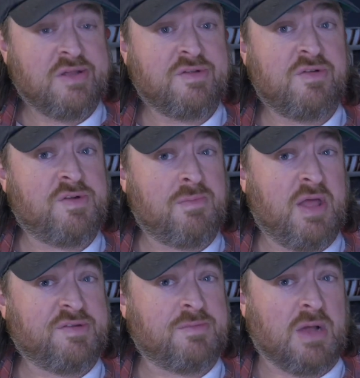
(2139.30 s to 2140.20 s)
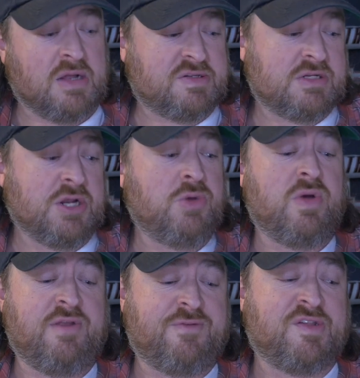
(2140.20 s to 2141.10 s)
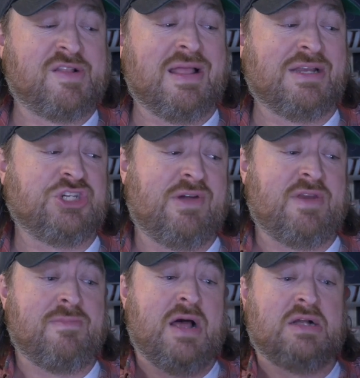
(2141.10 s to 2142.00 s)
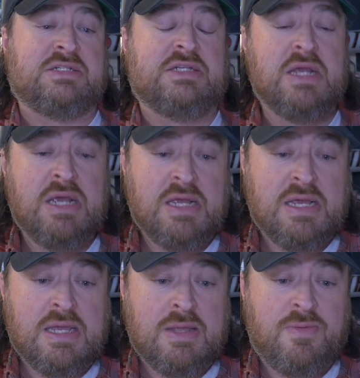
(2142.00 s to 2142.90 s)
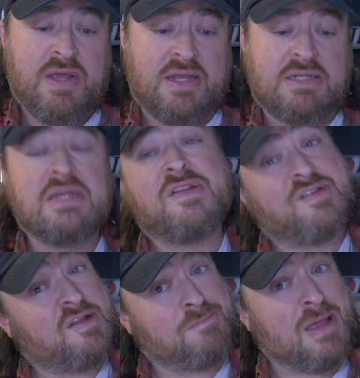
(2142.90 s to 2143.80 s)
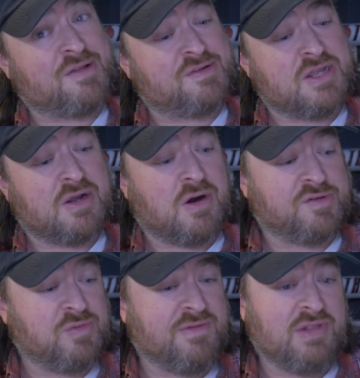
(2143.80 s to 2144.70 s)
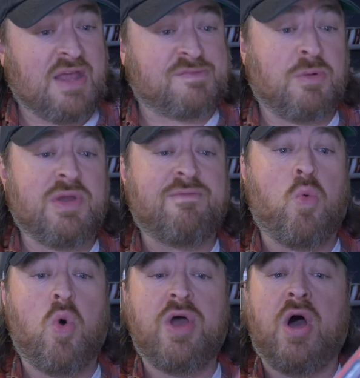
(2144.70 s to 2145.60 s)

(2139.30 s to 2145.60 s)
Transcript: So there's our blaster box. Are you ready for this longevity box? We got six packs of 10 cards. We have less, but we have one